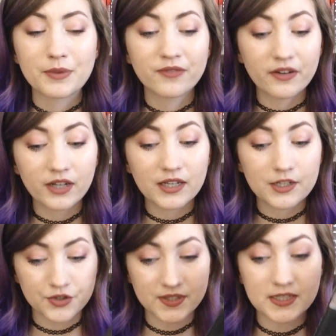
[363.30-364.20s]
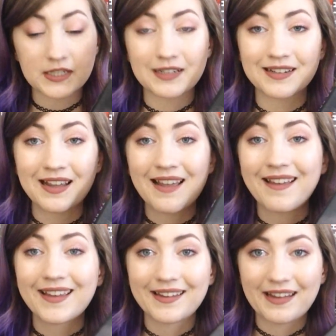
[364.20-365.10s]
I've been very interested in
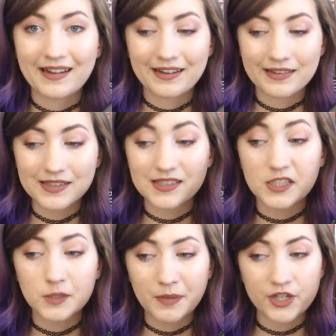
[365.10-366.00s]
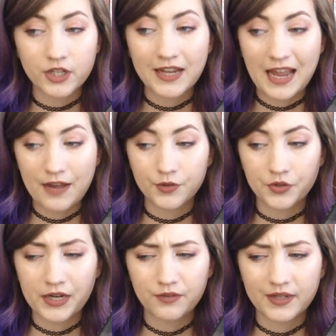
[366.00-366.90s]
getting this, especially
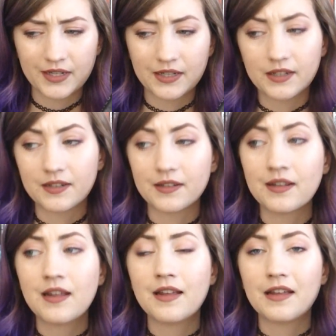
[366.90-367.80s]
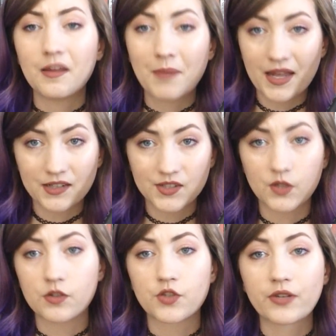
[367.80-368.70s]
after I read The Madness
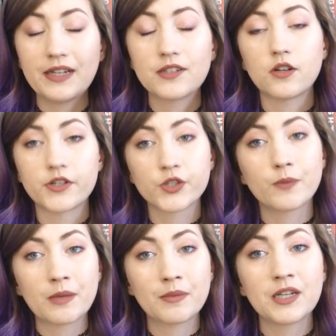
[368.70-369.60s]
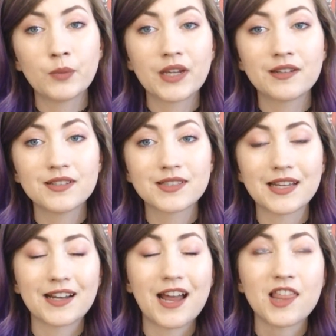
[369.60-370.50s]
So Discreet, also by Mindy McGinnis,
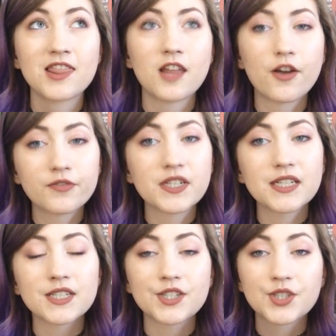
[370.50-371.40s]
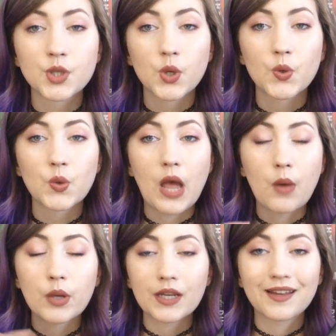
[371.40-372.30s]
and I loved it, so
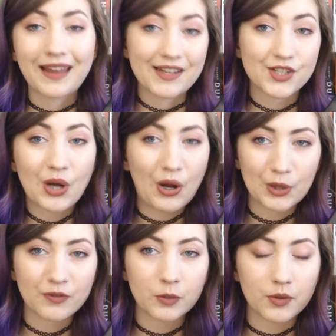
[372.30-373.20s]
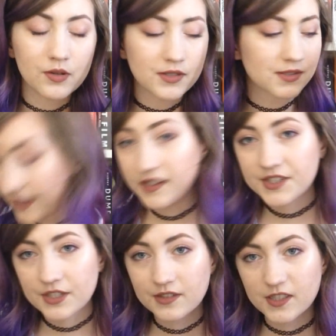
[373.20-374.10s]
I want to get all of her books. I
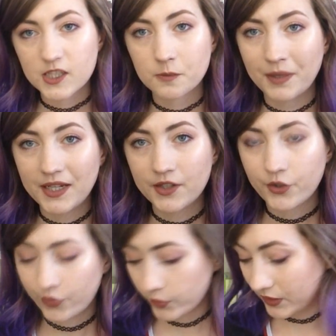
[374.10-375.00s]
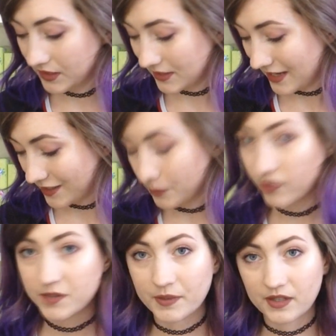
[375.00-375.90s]
need to speed through these last
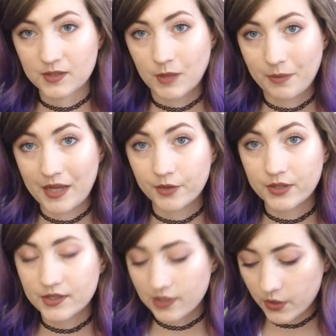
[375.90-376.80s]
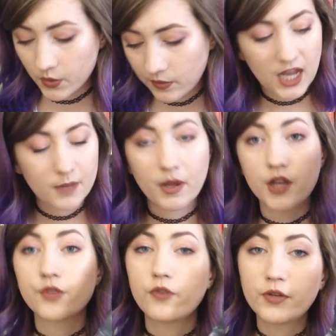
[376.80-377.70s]
books because my battery is low. I
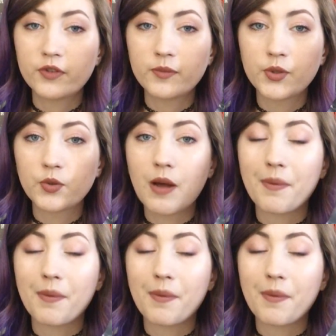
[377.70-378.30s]
bought Far From You